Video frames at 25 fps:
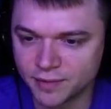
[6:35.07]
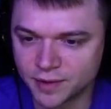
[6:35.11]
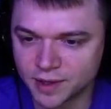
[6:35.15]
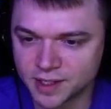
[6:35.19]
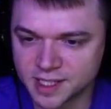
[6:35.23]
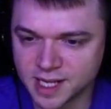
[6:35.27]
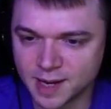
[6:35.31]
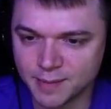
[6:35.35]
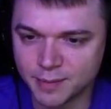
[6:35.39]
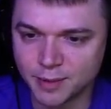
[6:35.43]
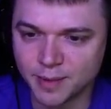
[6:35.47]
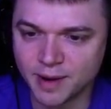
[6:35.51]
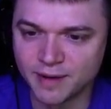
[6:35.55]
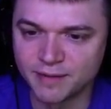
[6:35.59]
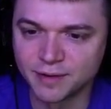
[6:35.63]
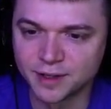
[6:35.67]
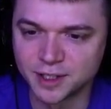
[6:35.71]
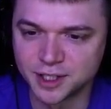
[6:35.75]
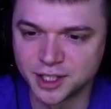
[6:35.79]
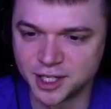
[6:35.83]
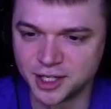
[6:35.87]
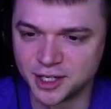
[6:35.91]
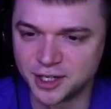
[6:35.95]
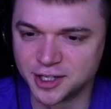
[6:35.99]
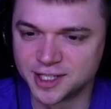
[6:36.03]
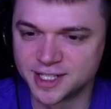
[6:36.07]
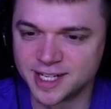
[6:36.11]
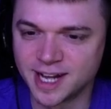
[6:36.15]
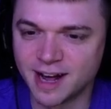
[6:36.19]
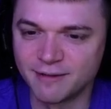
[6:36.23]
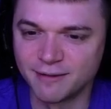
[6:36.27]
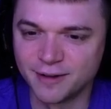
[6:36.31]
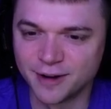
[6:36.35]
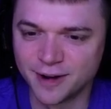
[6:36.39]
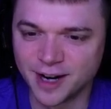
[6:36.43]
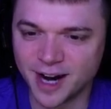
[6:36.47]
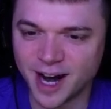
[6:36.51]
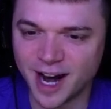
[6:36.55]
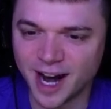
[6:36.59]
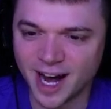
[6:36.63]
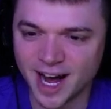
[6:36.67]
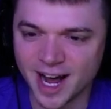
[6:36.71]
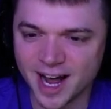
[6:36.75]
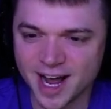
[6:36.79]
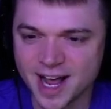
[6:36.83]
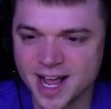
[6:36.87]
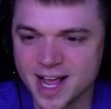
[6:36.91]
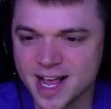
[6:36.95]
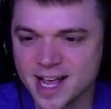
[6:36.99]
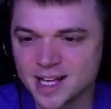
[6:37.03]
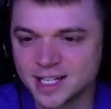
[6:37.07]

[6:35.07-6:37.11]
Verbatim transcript: For example, my Fletchinder is not very high.